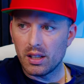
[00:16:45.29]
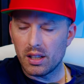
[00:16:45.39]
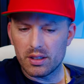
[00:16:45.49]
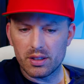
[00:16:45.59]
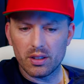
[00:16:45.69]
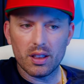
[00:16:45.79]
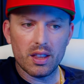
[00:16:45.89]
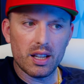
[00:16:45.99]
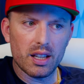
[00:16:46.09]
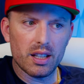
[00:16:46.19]
And so the
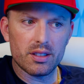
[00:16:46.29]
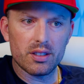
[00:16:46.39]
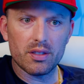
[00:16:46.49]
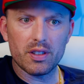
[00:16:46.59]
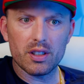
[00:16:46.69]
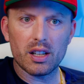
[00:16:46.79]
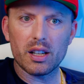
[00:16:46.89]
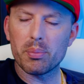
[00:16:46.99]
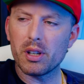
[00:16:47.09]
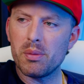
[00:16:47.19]
thing is if you're not at
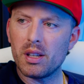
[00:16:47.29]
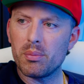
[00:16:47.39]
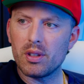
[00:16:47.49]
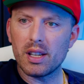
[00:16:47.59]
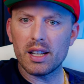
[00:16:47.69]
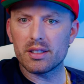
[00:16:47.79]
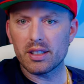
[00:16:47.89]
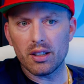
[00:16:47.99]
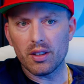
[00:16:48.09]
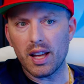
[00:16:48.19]
a premium, you can't
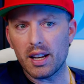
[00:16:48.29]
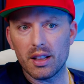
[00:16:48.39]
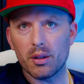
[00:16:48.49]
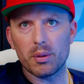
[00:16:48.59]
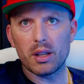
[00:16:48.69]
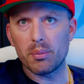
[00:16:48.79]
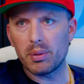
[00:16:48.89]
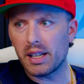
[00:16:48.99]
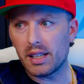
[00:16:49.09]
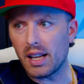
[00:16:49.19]
scale that, and the planet